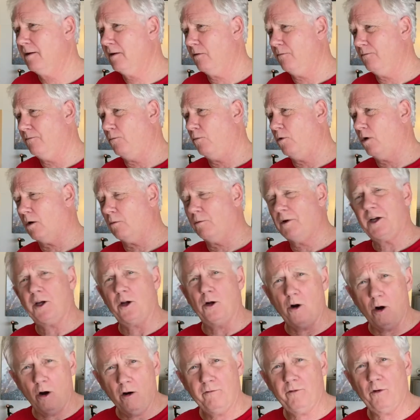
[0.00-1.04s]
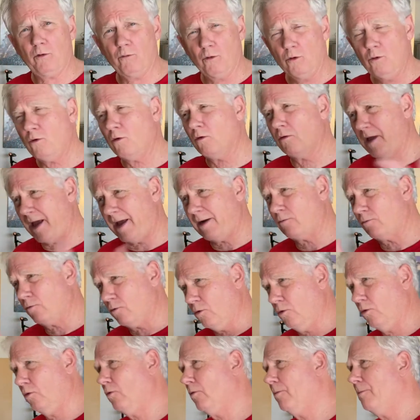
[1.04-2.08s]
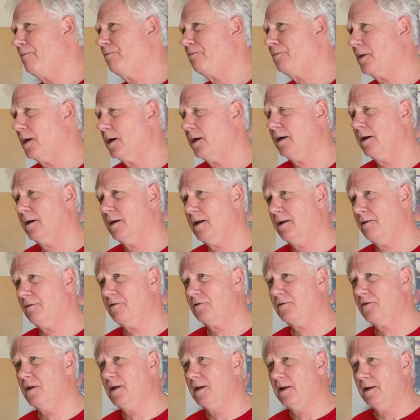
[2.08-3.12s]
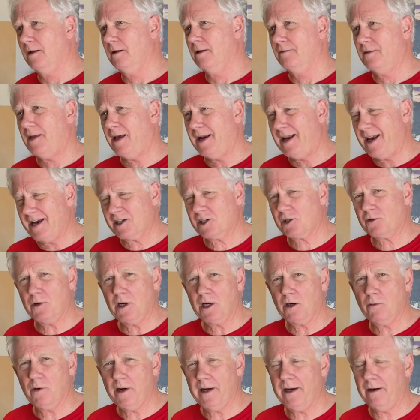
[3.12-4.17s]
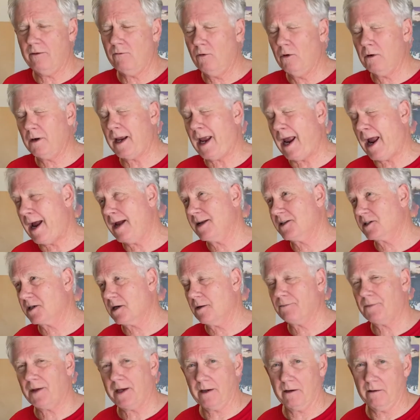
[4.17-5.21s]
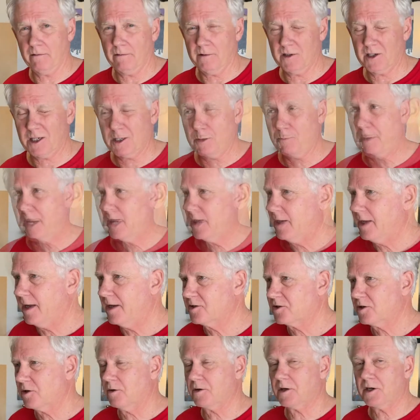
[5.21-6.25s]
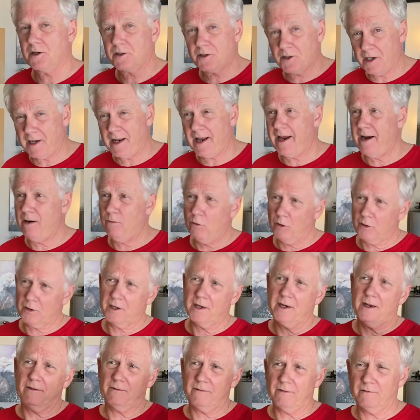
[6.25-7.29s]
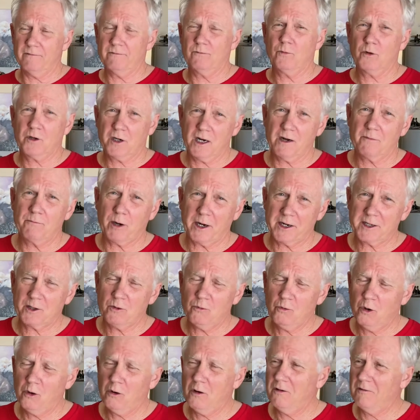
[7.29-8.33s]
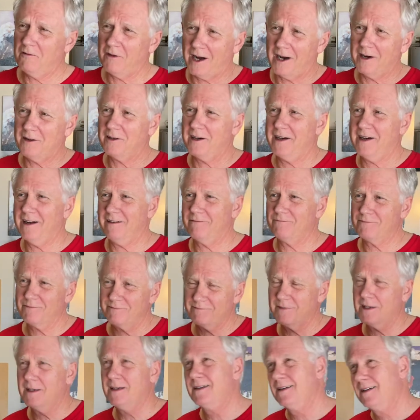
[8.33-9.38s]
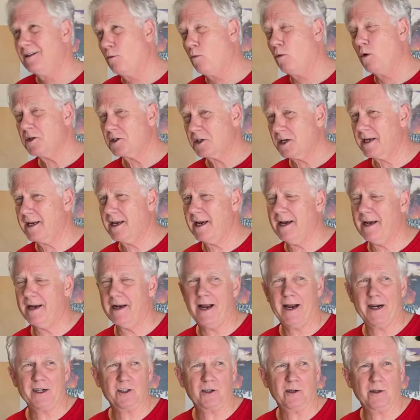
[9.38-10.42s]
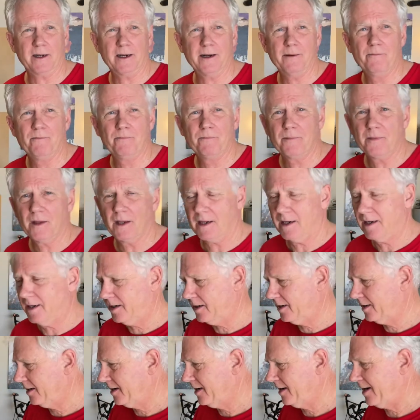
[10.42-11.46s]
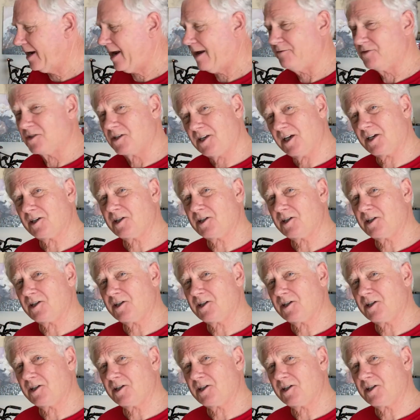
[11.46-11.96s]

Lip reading: where we can overrule that rule if that extra ingredient really adds something special. And so today we're gonna break the rule, violate it once again, actually, and have 6